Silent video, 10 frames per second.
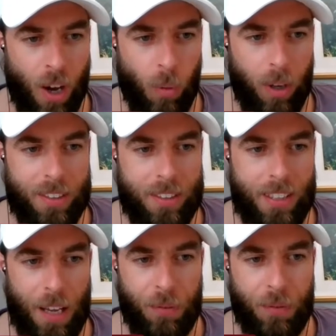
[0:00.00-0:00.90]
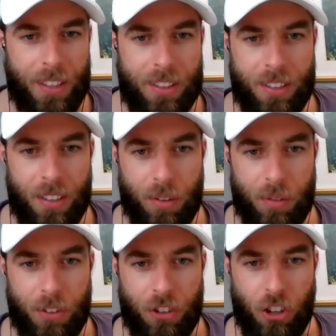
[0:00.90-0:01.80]
what's a feast
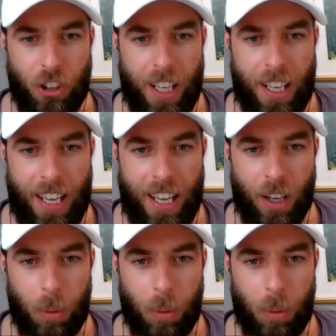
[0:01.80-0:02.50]
of GAA